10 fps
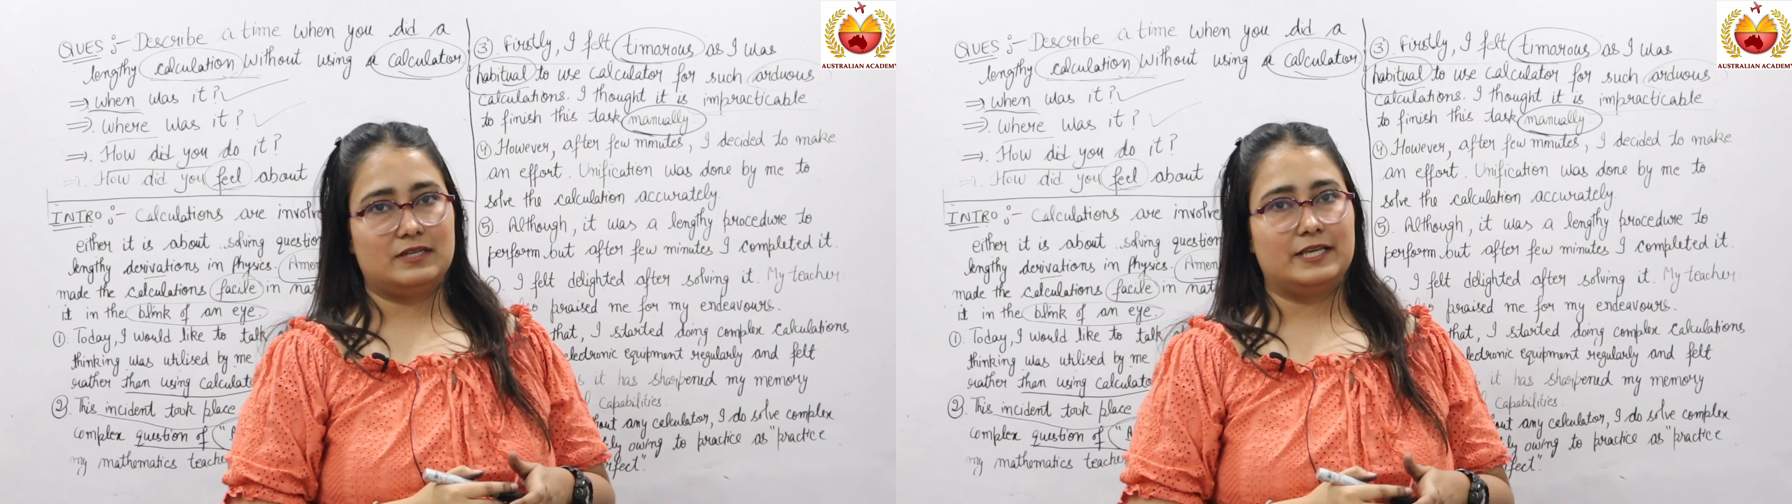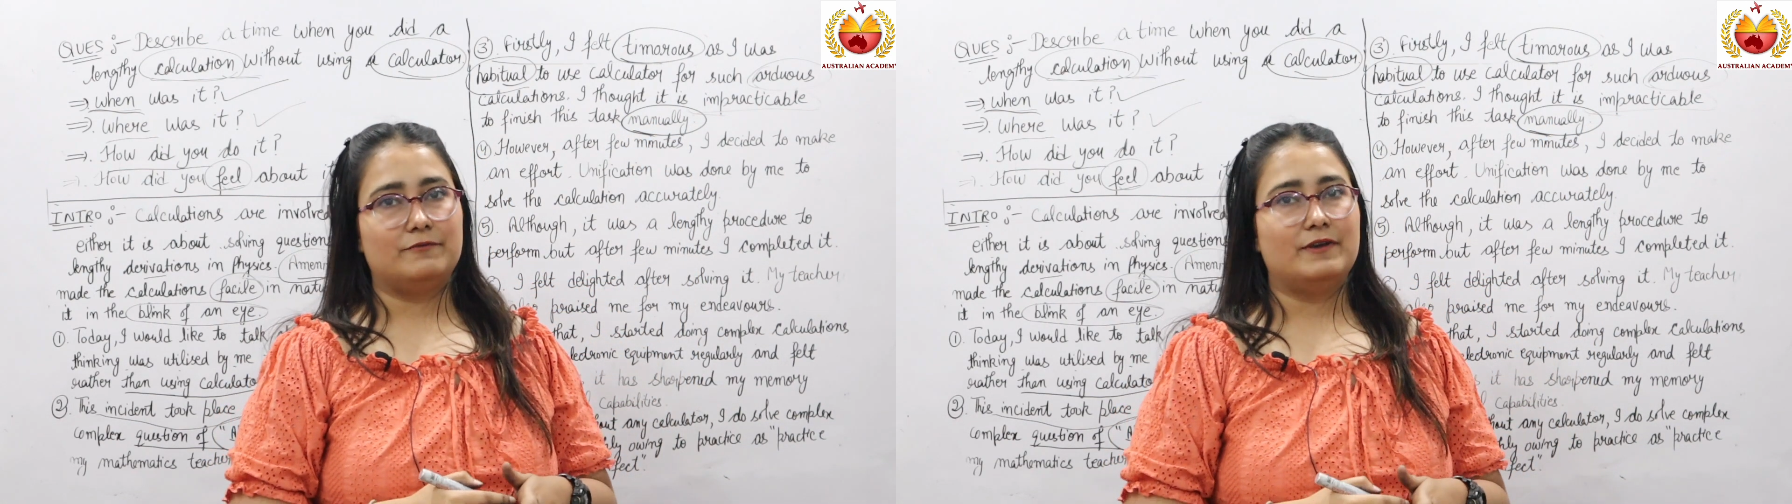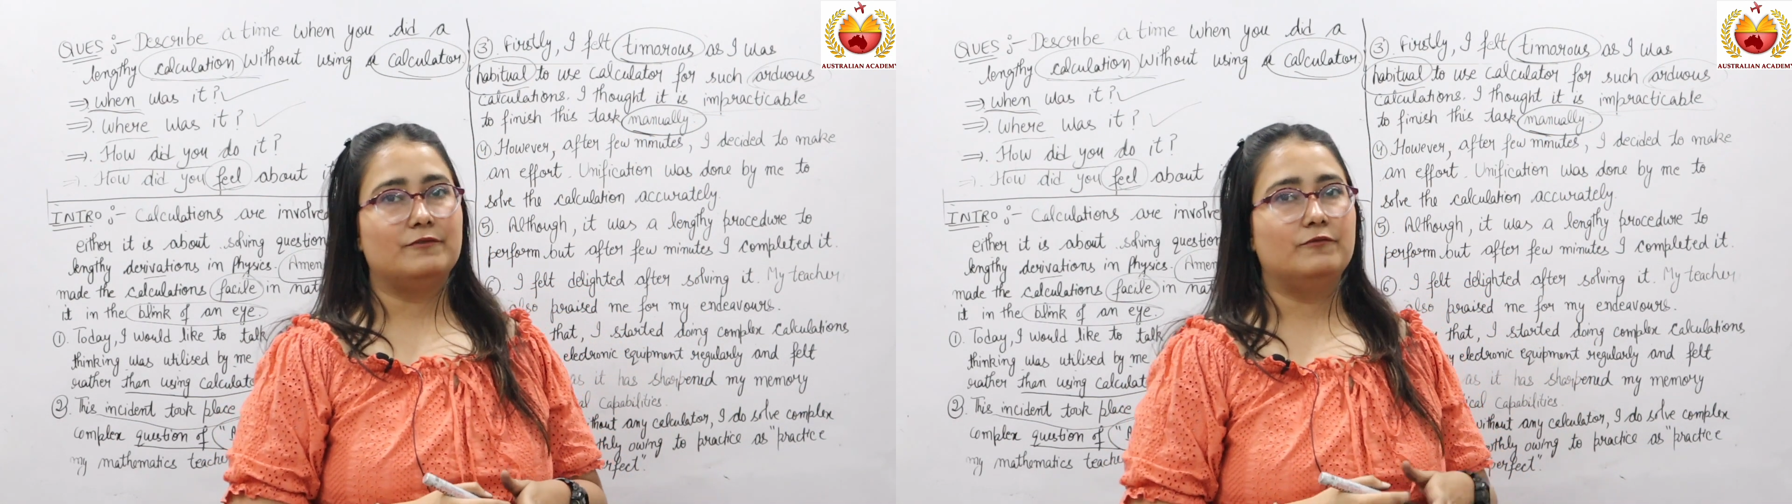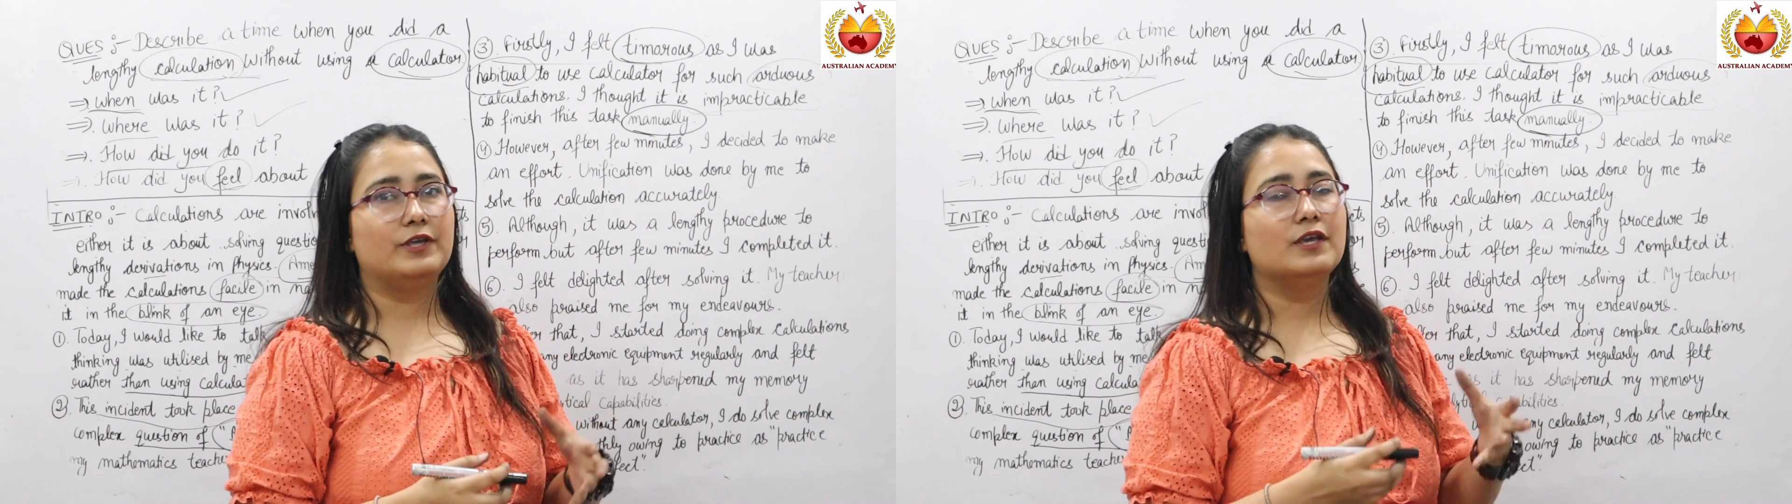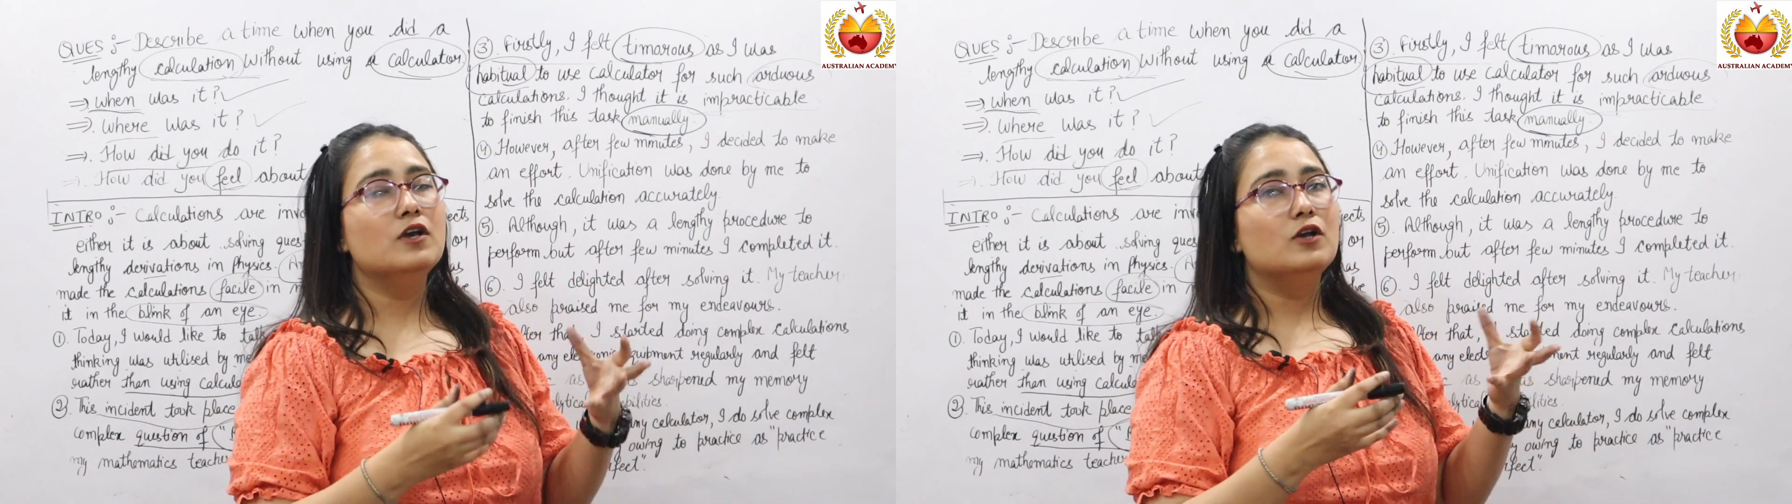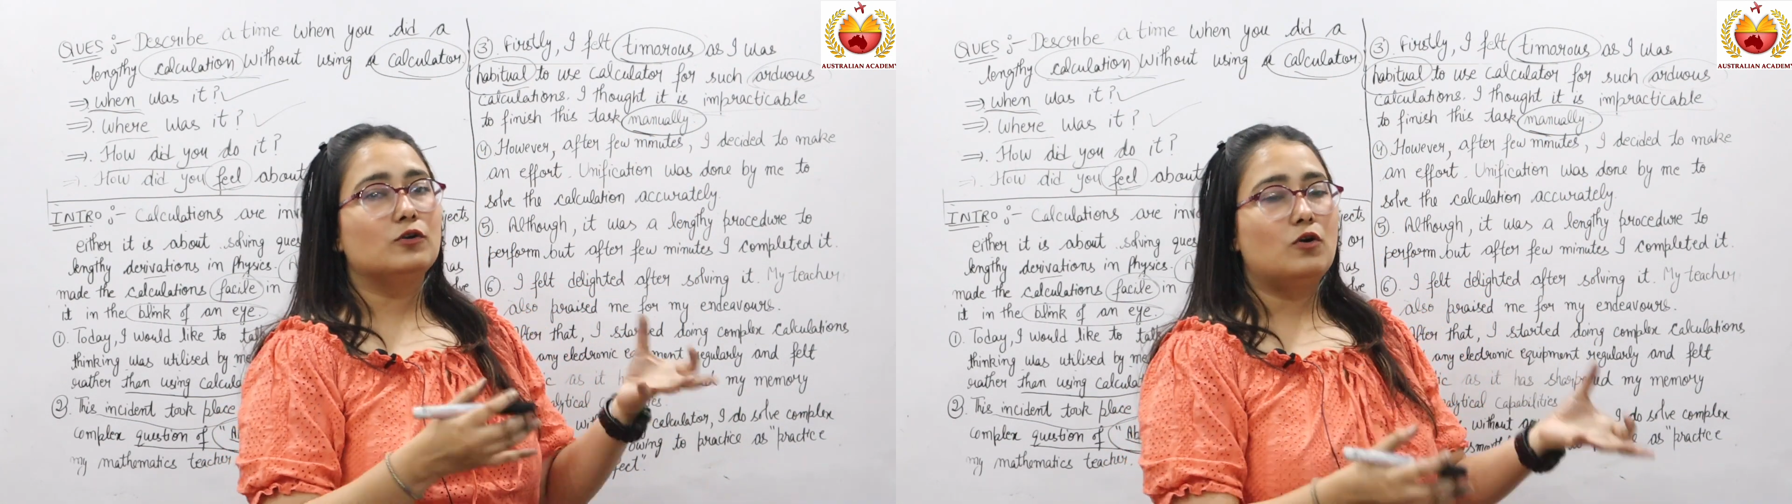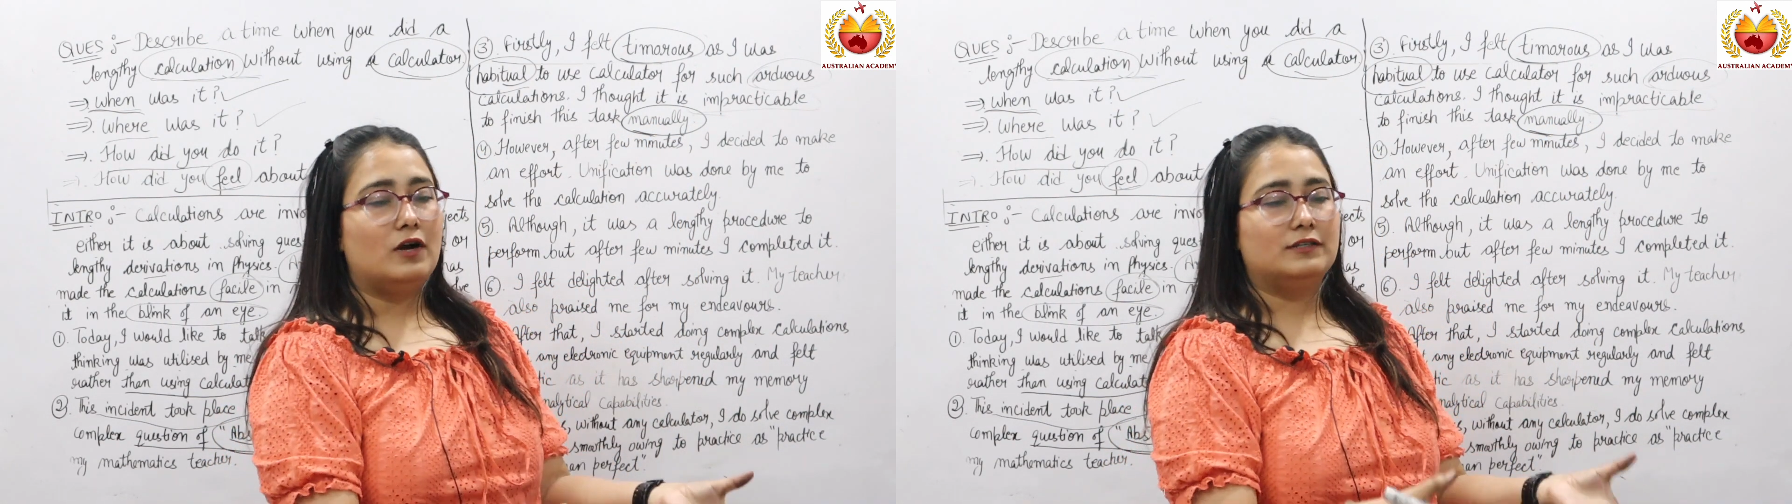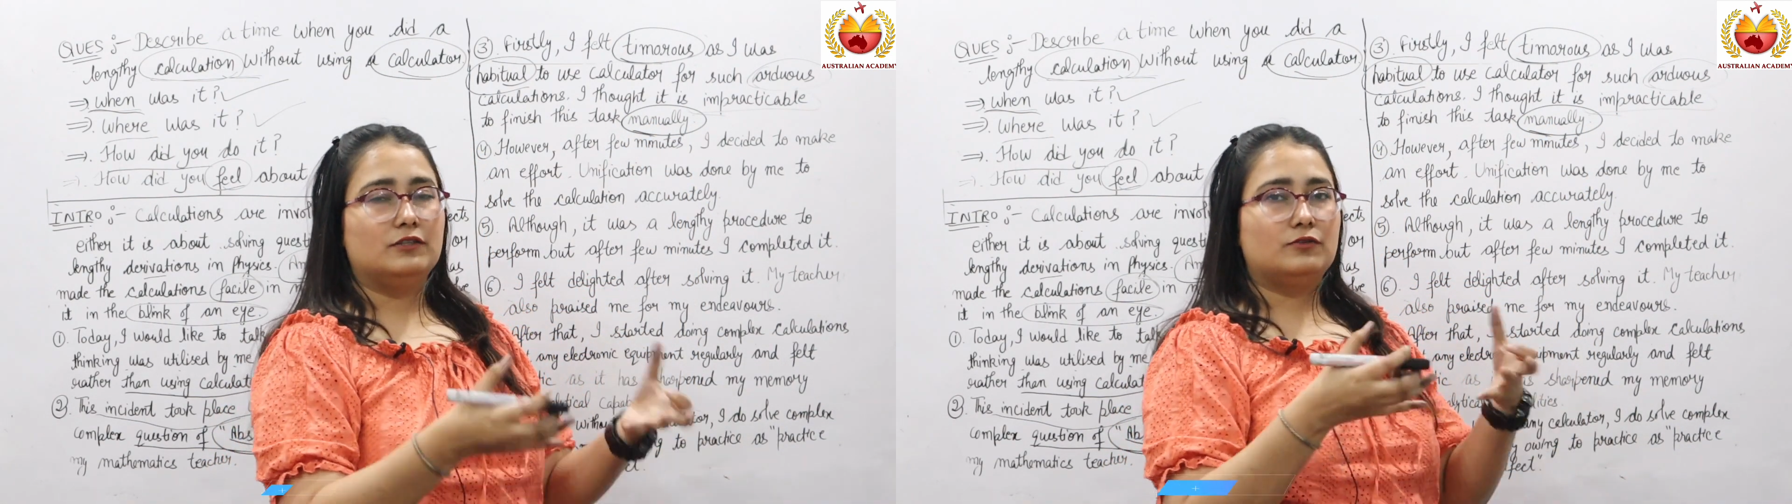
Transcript: like when we got